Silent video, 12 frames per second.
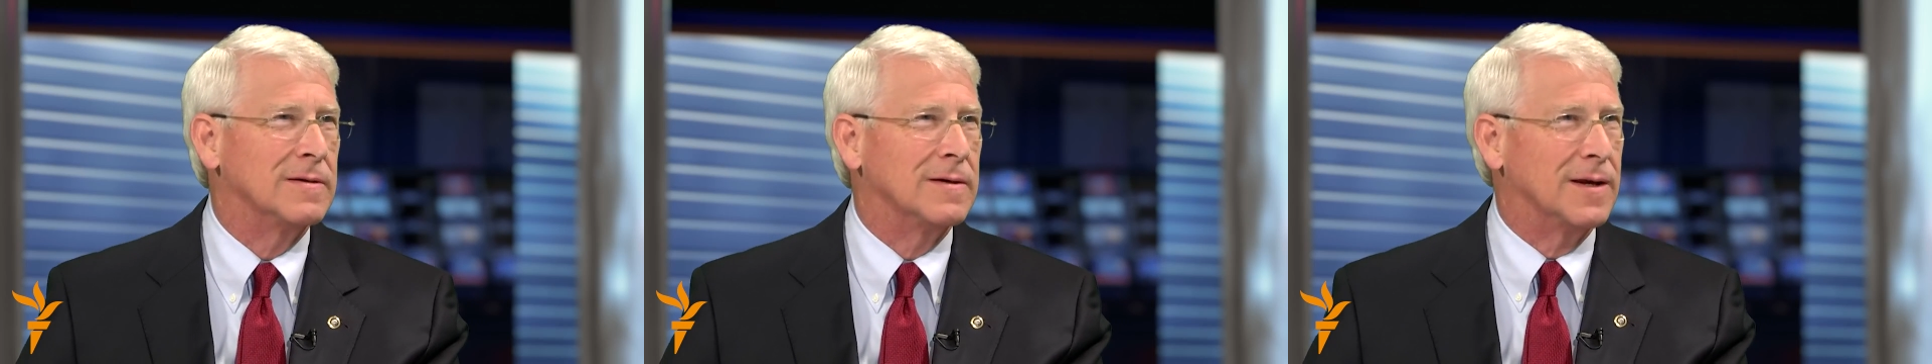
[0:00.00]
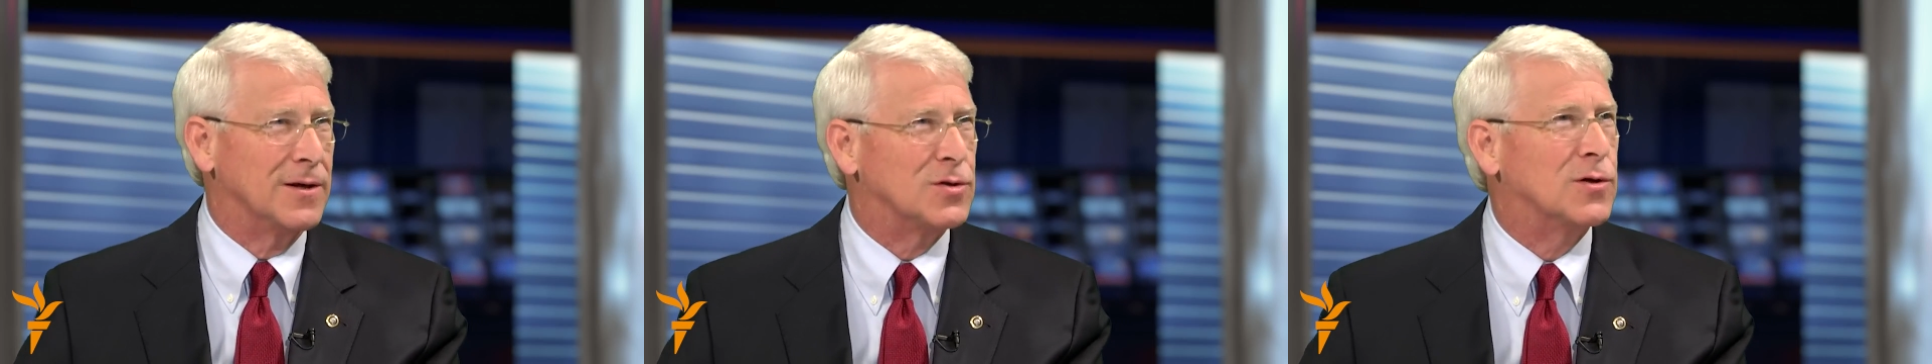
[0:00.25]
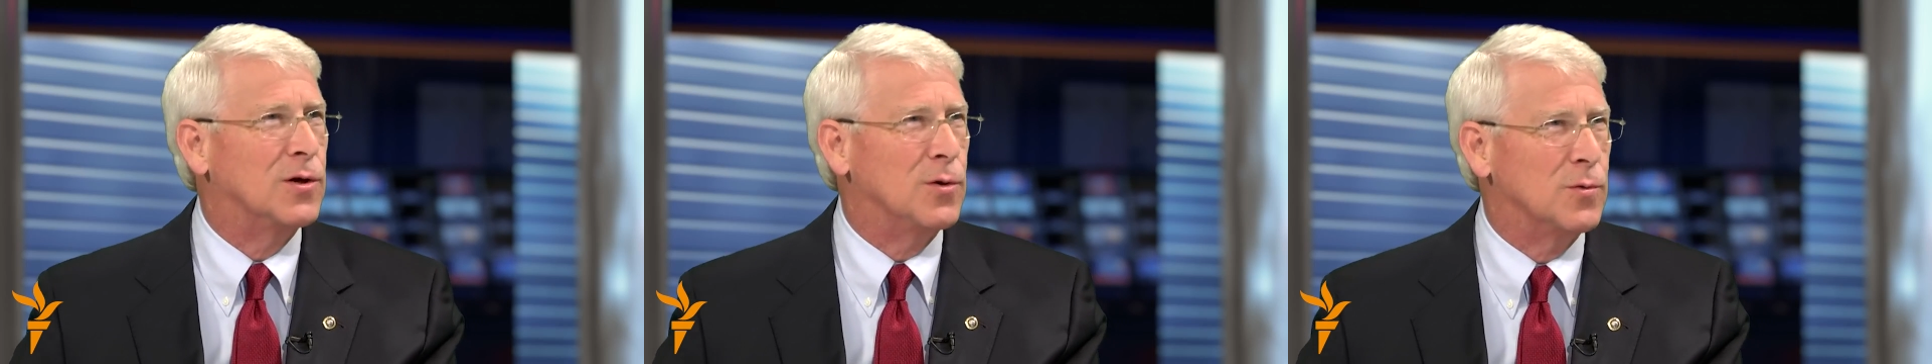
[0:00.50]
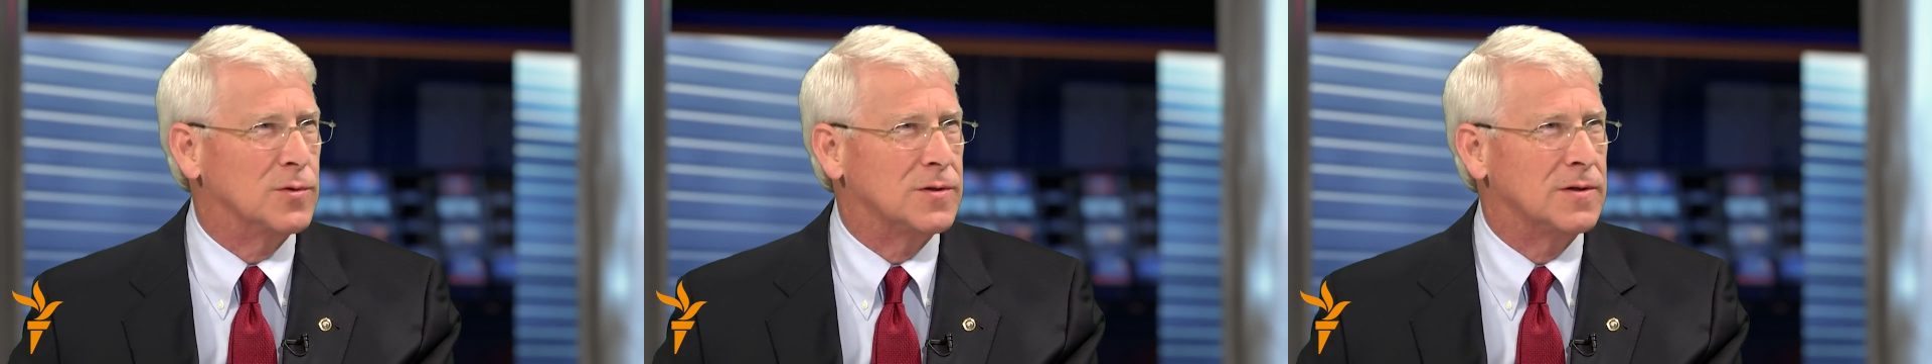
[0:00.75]
an
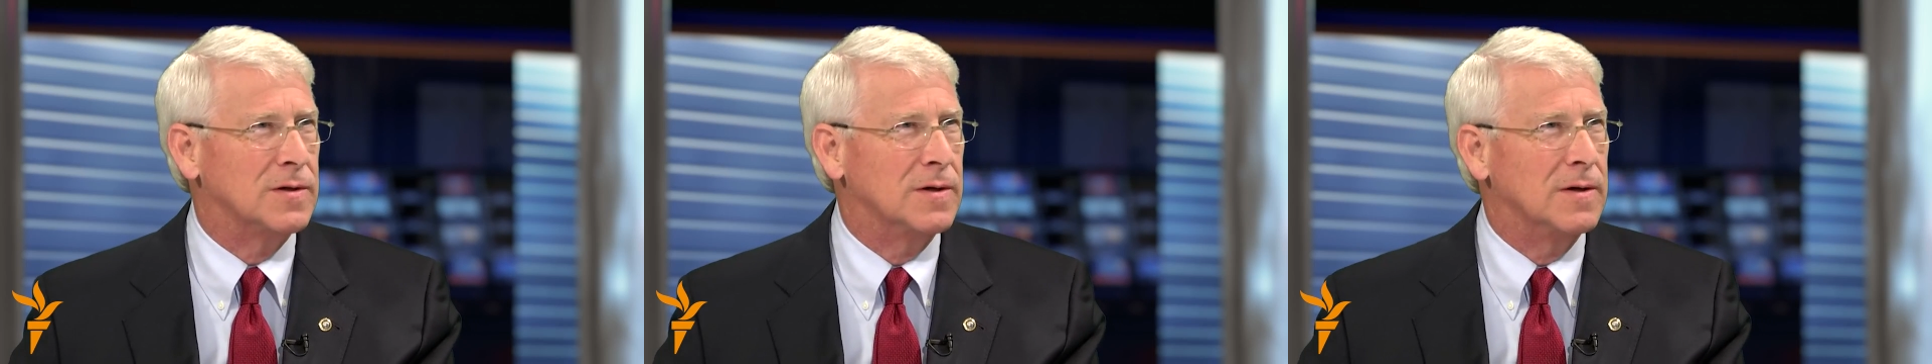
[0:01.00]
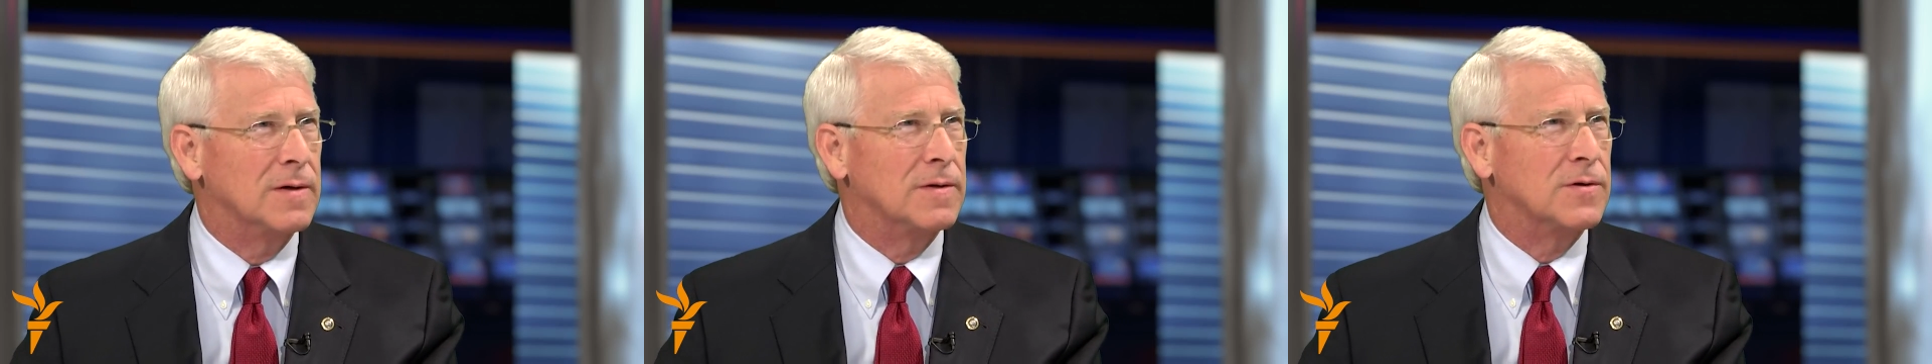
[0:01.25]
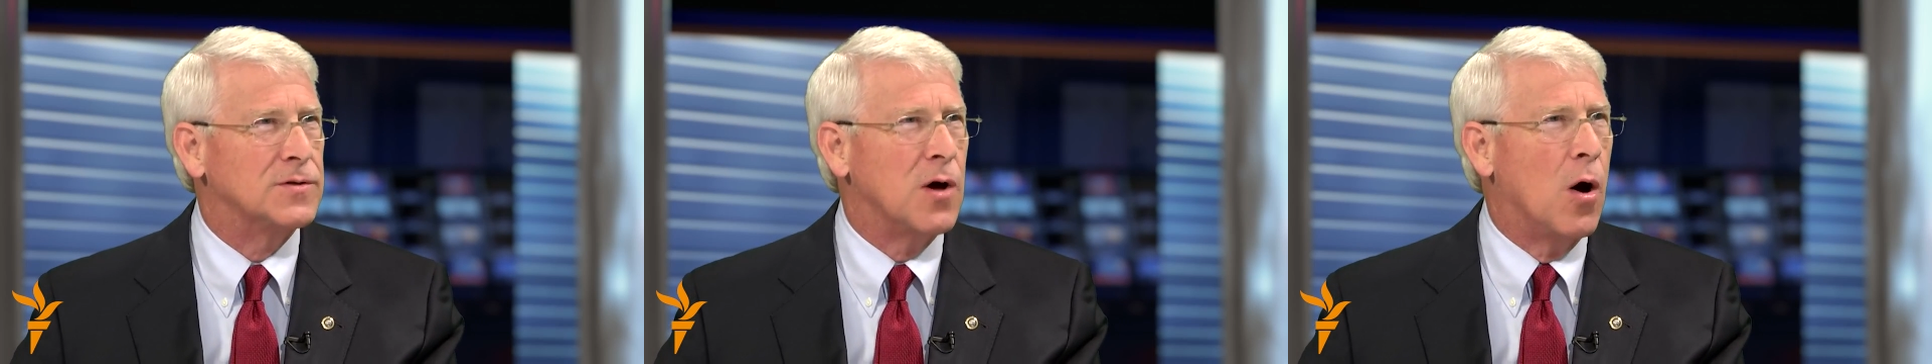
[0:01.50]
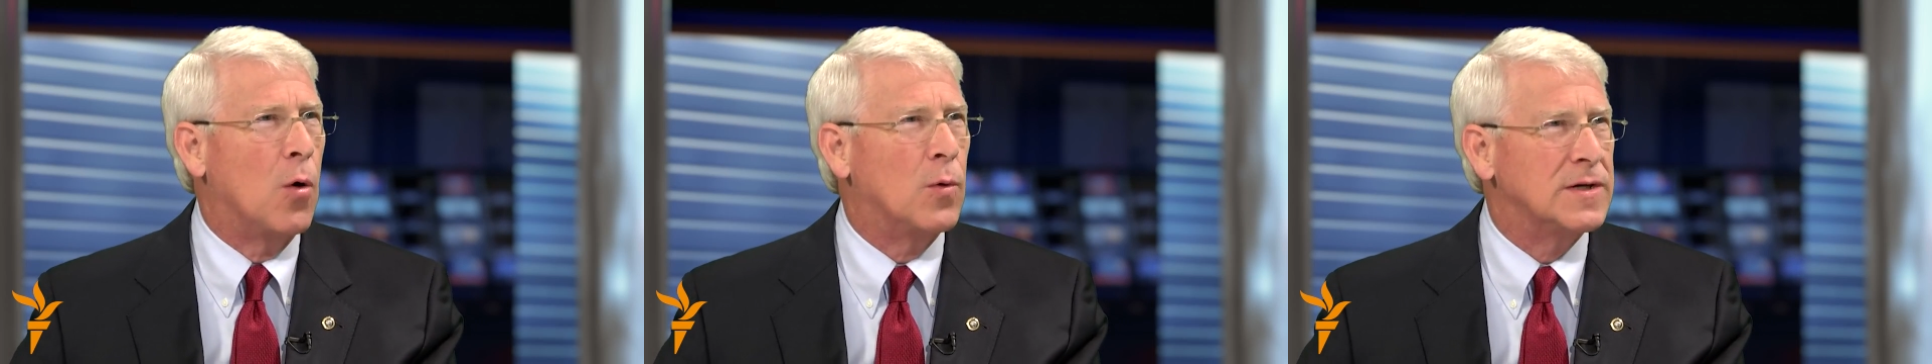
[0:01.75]
excuse. There's
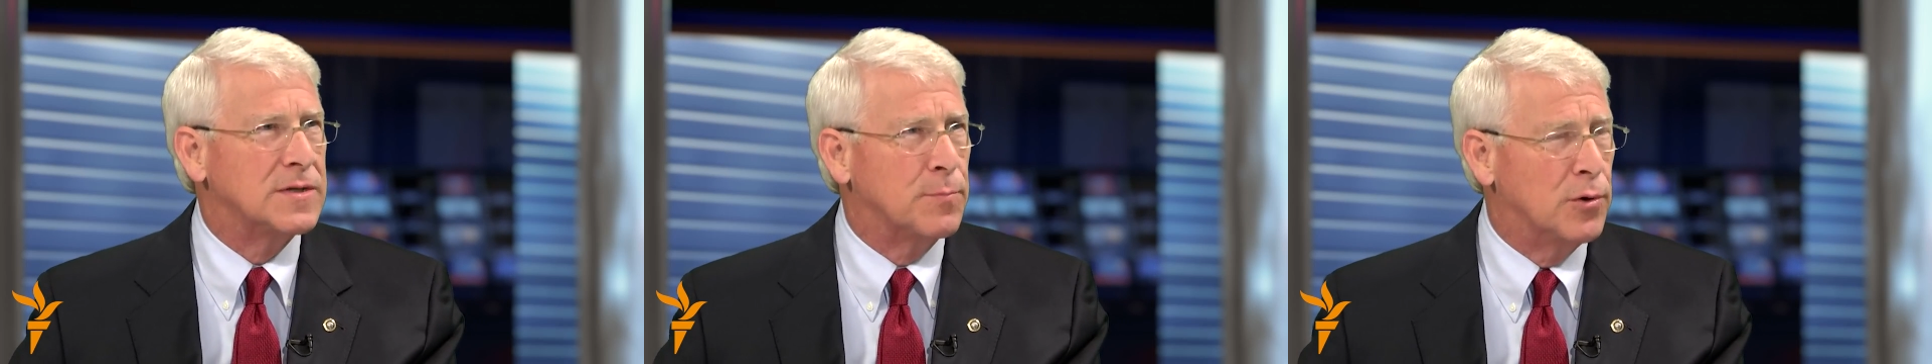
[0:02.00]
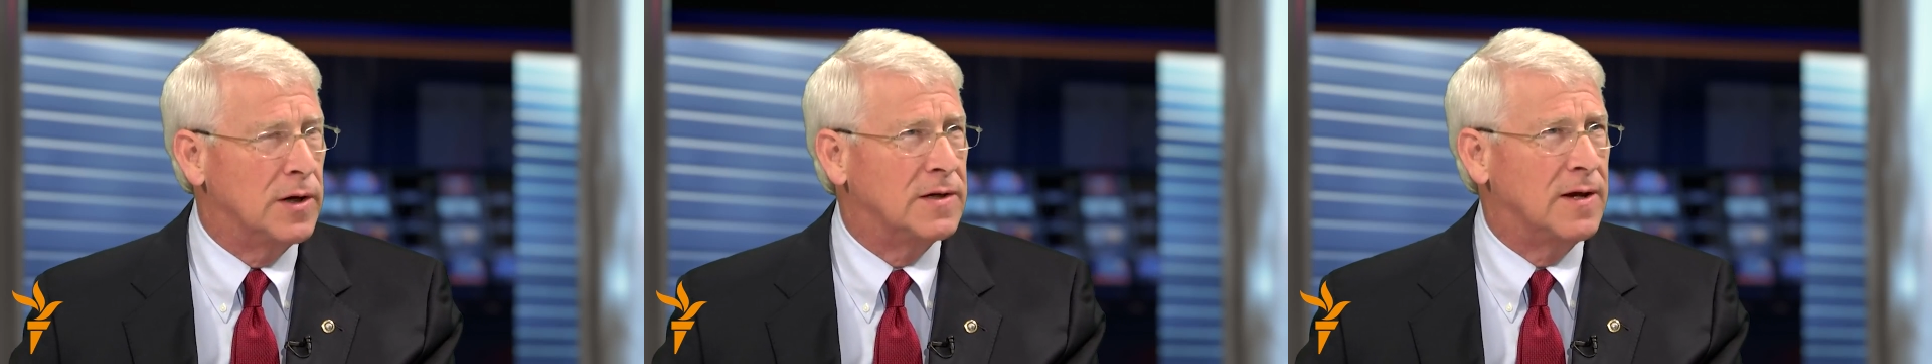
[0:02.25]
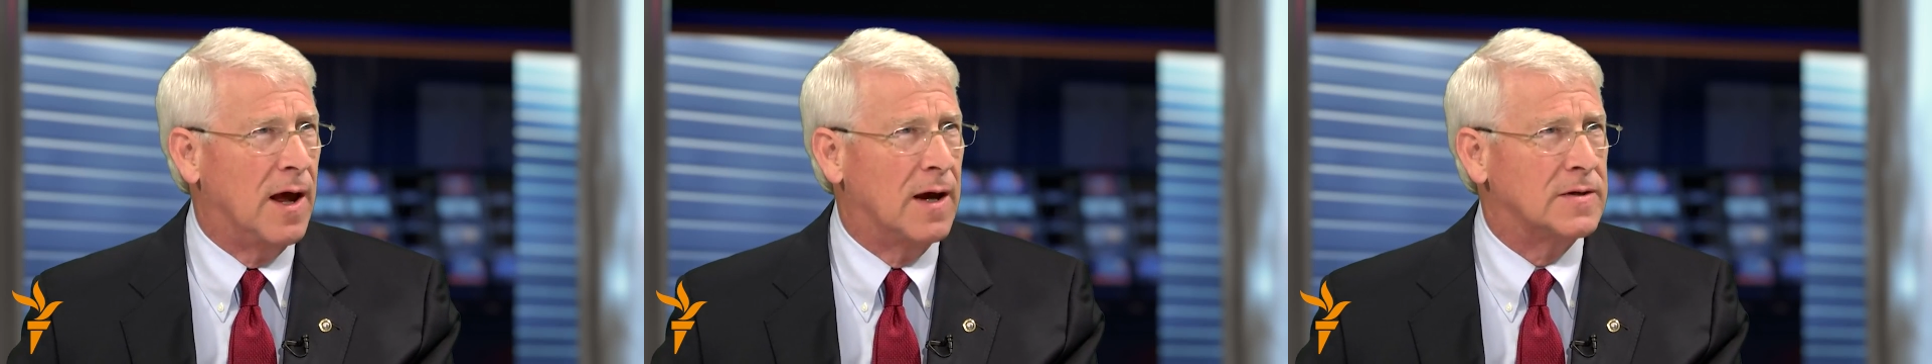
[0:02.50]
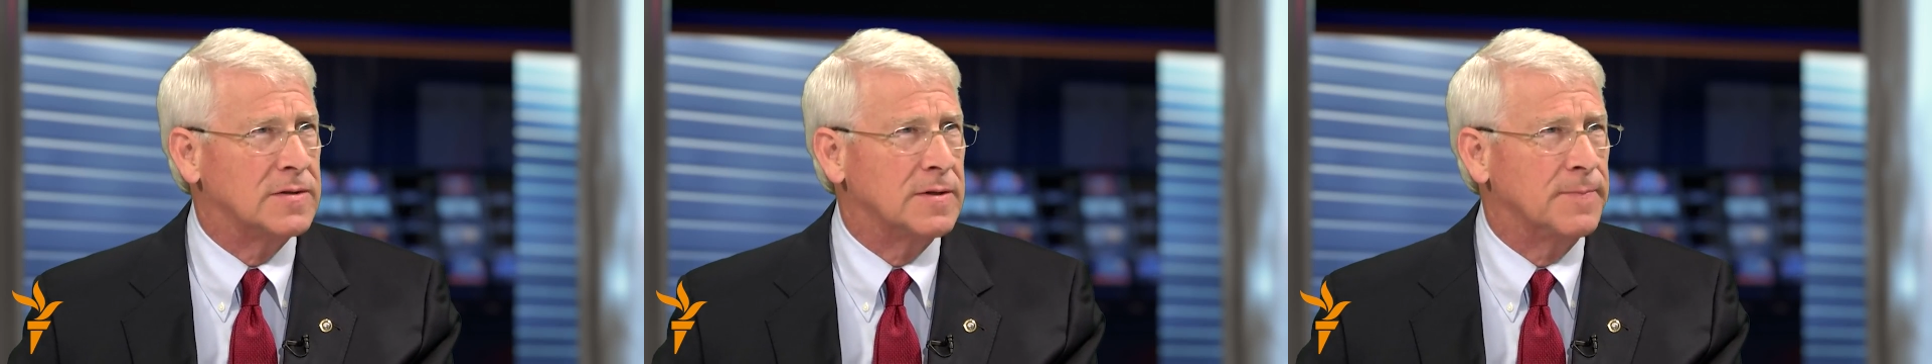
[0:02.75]
always a
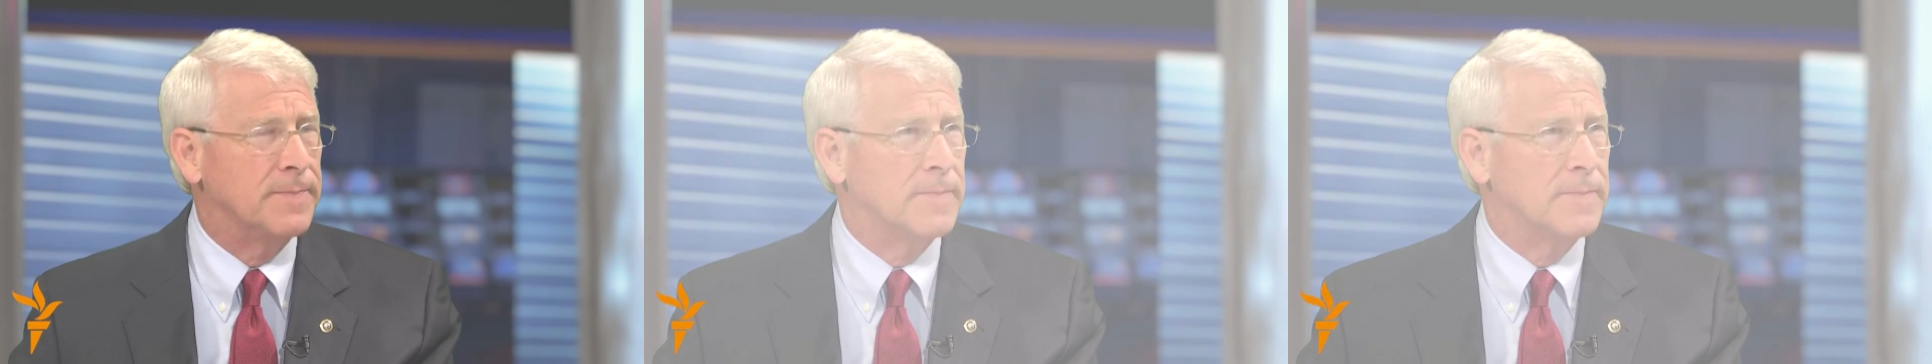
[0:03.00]
pretext.